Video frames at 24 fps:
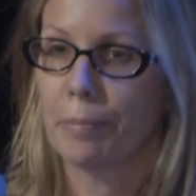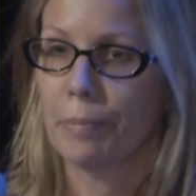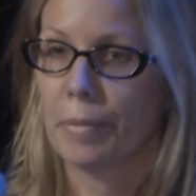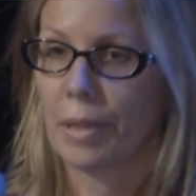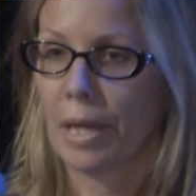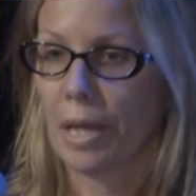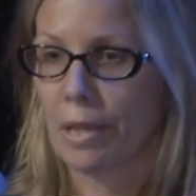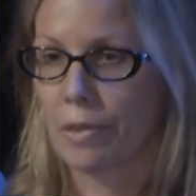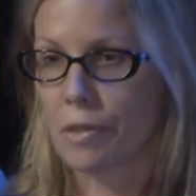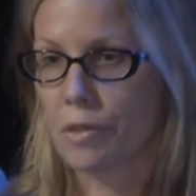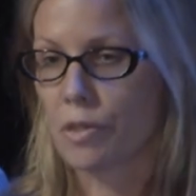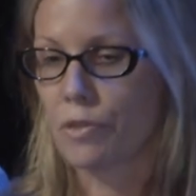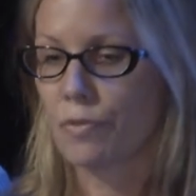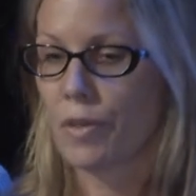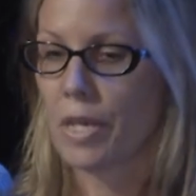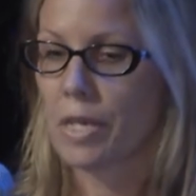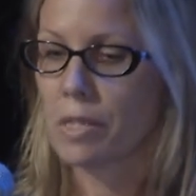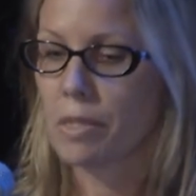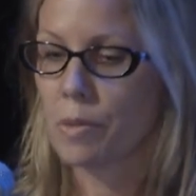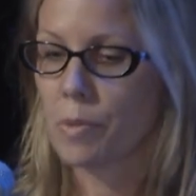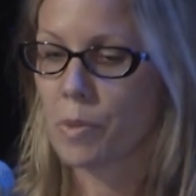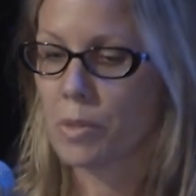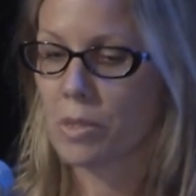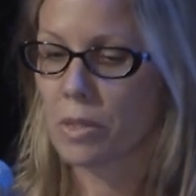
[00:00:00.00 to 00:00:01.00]
and this face
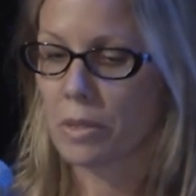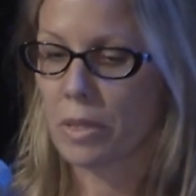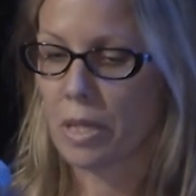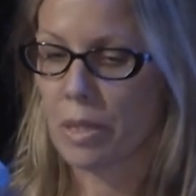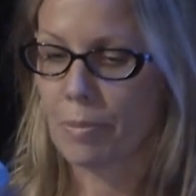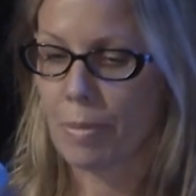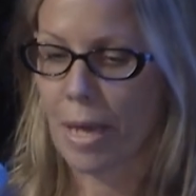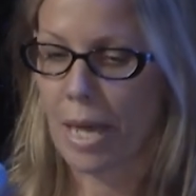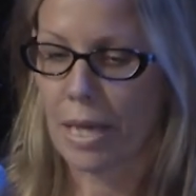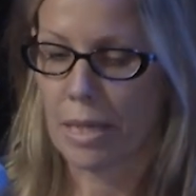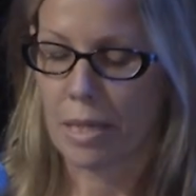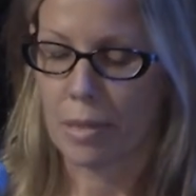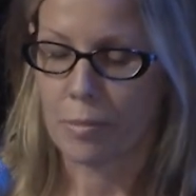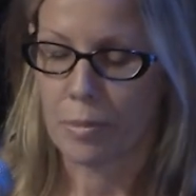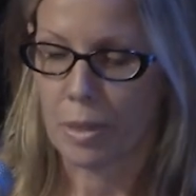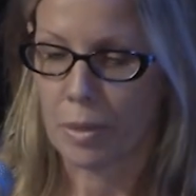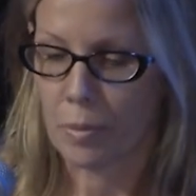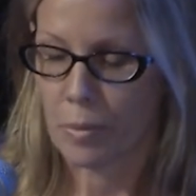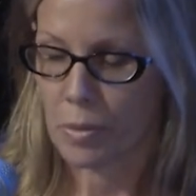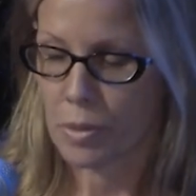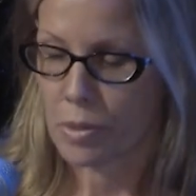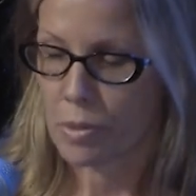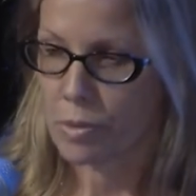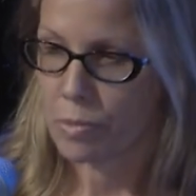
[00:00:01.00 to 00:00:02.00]
that was looking back at me
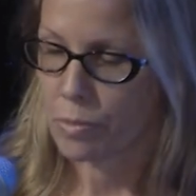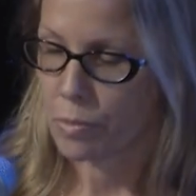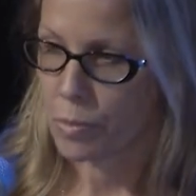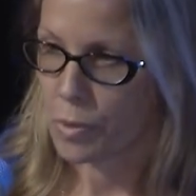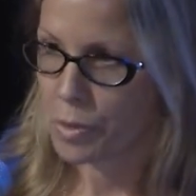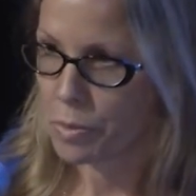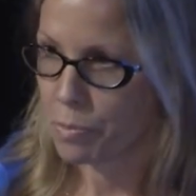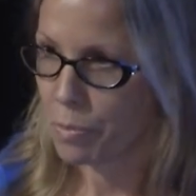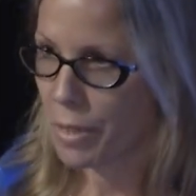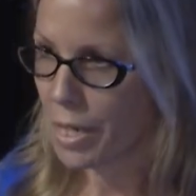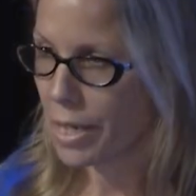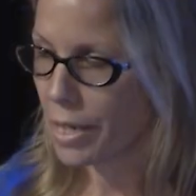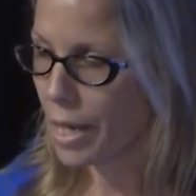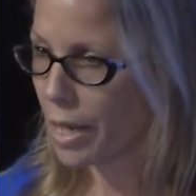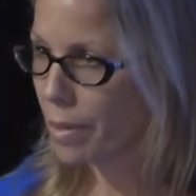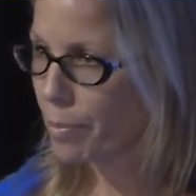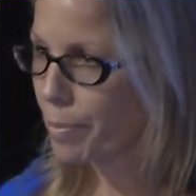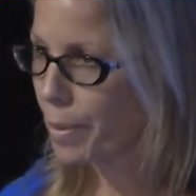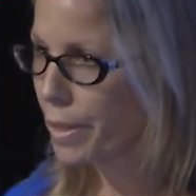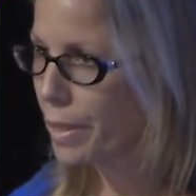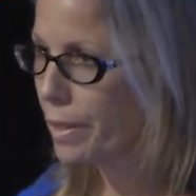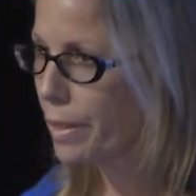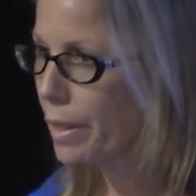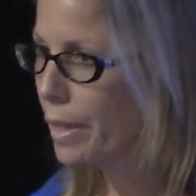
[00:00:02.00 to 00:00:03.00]
was beat up,
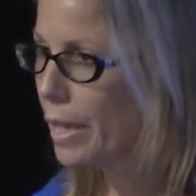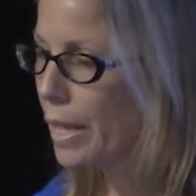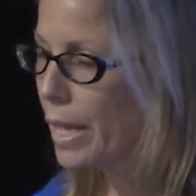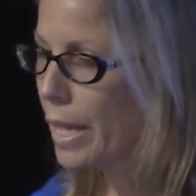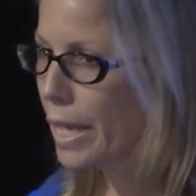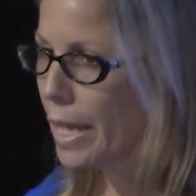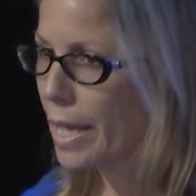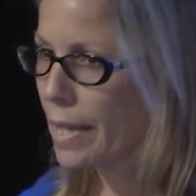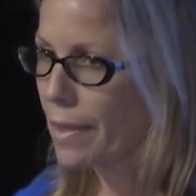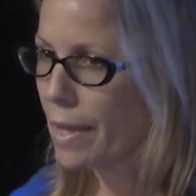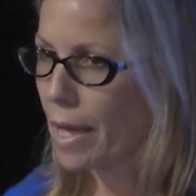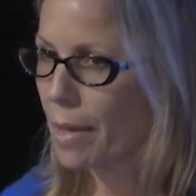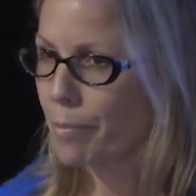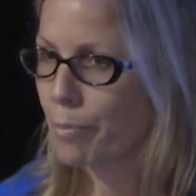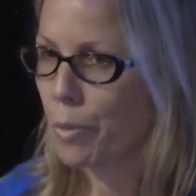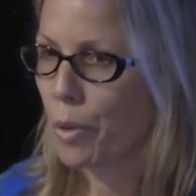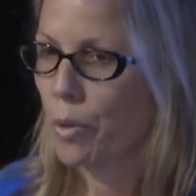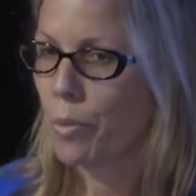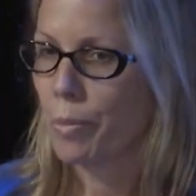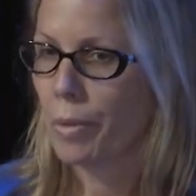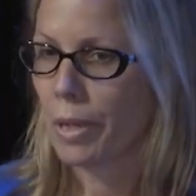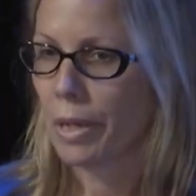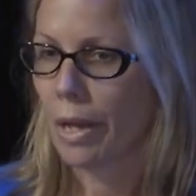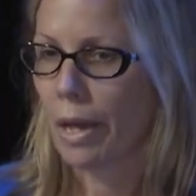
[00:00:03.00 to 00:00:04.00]
and in that
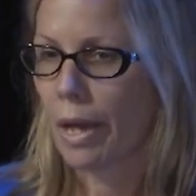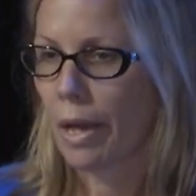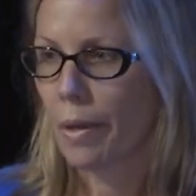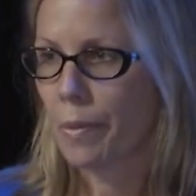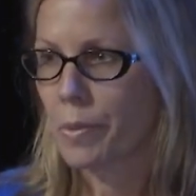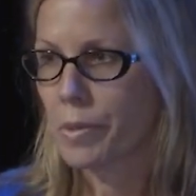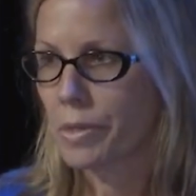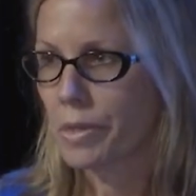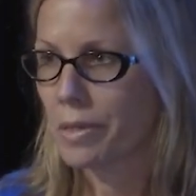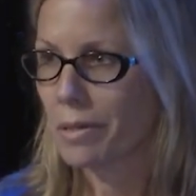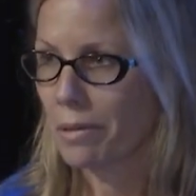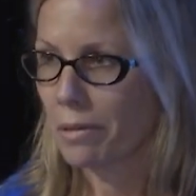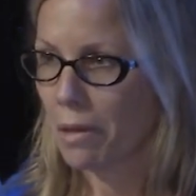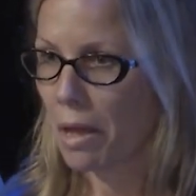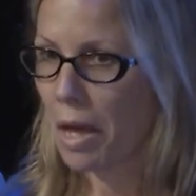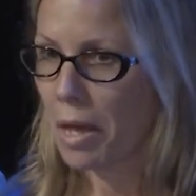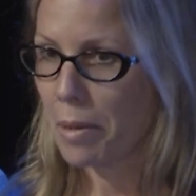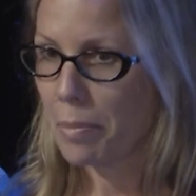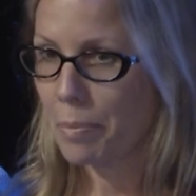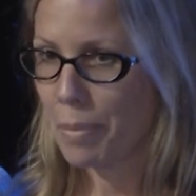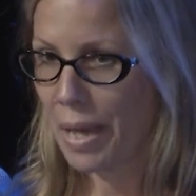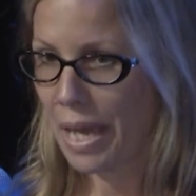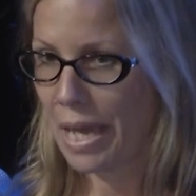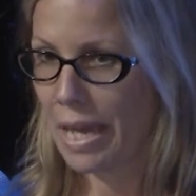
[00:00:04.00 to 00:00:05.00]
moment, I was in a lot
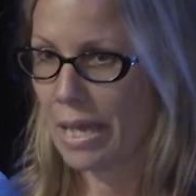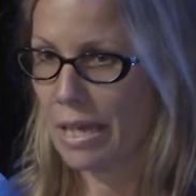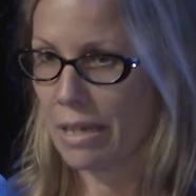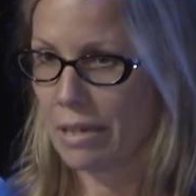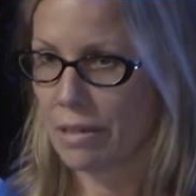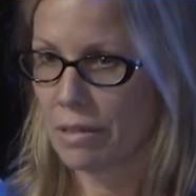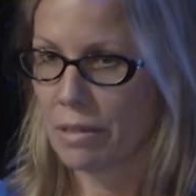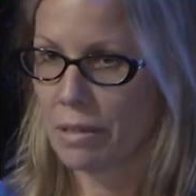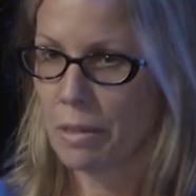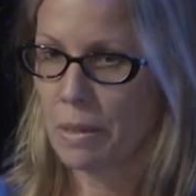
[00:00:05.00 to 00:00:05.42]
of pain.